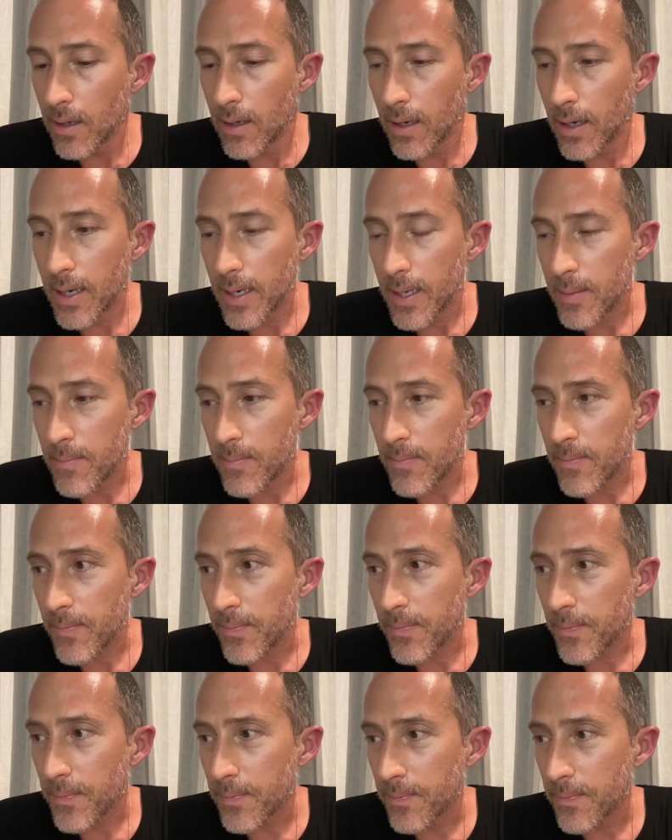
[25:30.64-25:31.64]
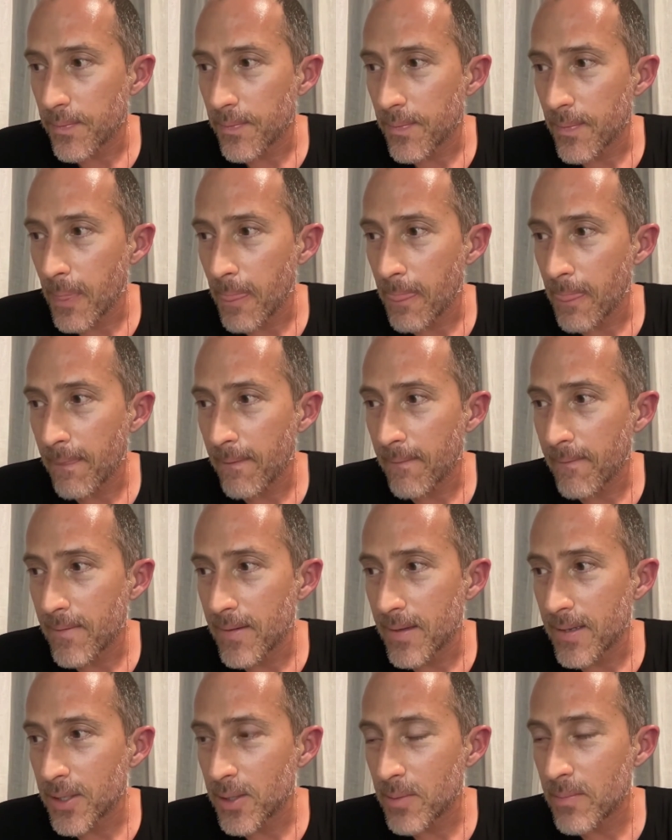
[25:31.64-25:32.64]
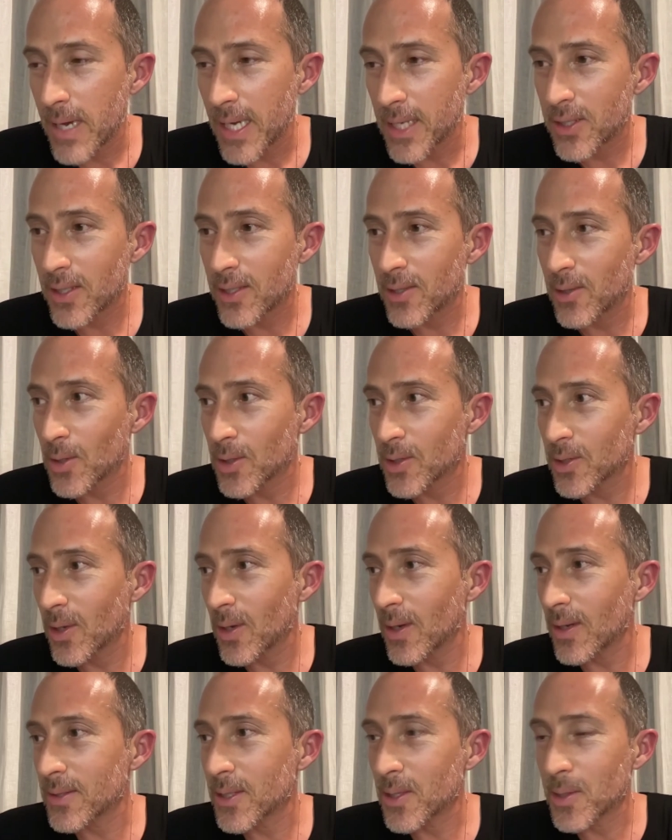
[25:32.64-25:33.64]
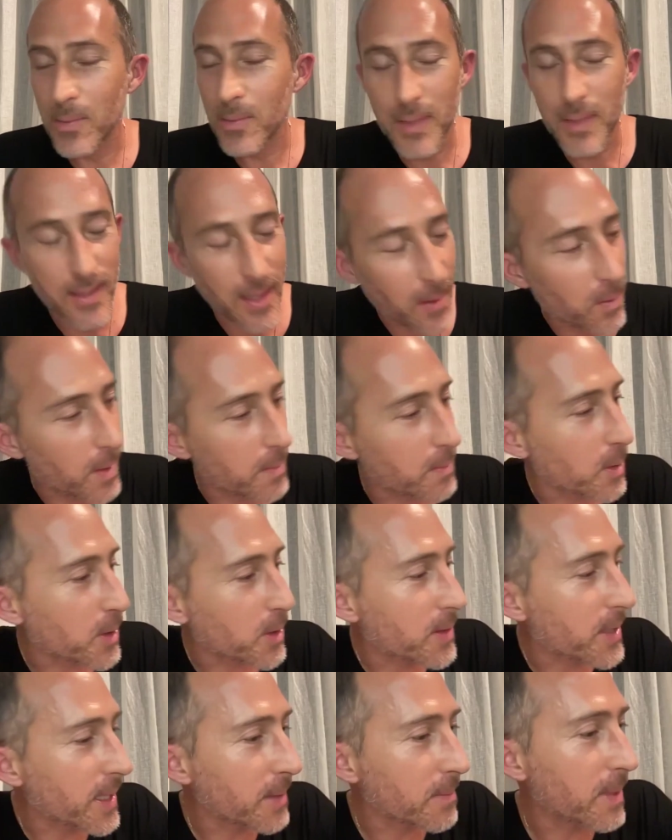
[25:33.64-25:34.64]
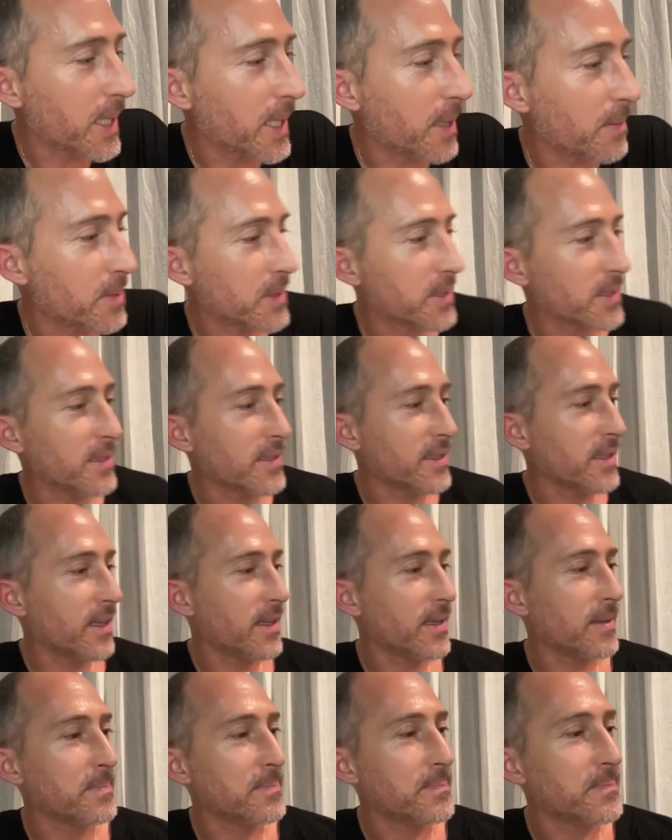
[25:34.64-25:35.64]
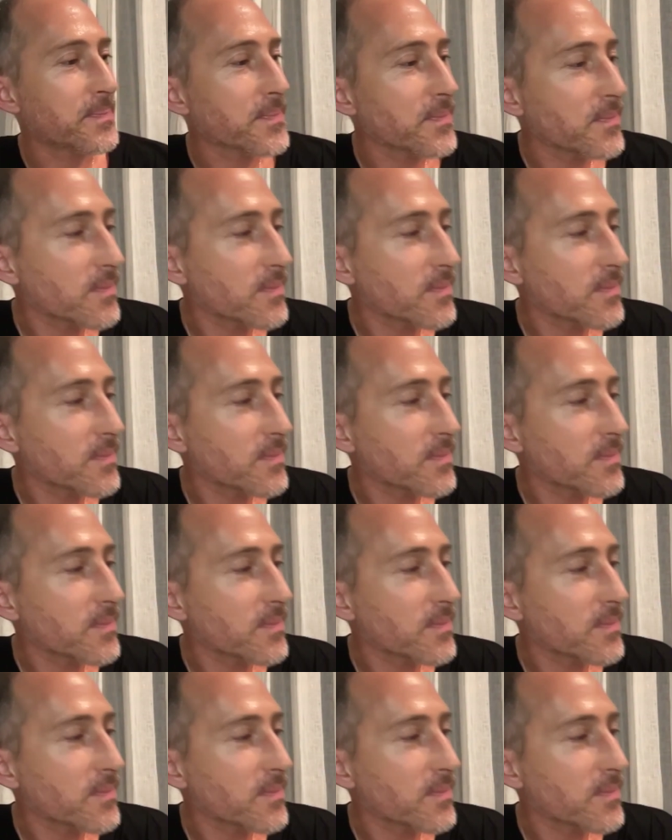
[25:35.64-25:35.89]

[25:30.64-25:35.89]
You mentioned also, I'll just say one more thing perhaps, and